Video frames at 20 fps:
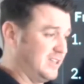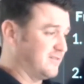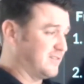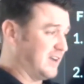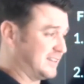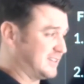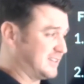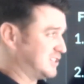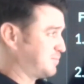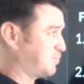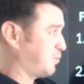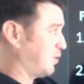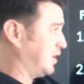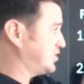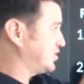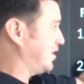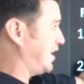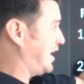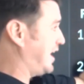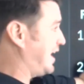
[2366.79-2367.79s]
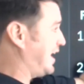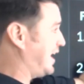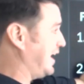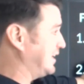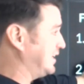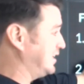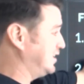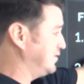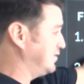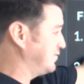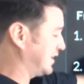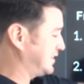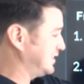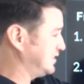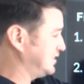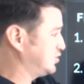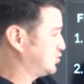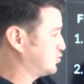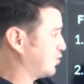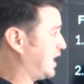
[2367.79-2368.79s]
you've got this pressure high and then you've got
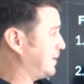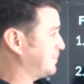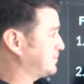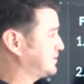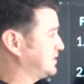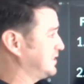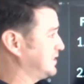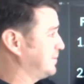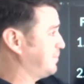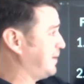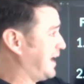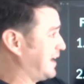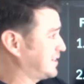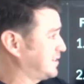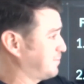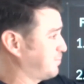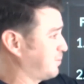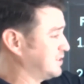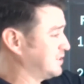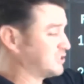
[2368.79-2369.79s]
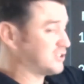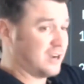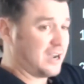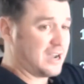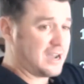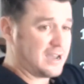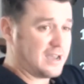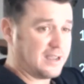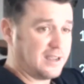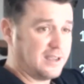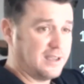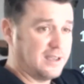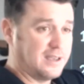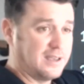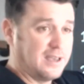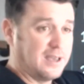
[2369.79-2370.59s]
these drops and then back to pressure high,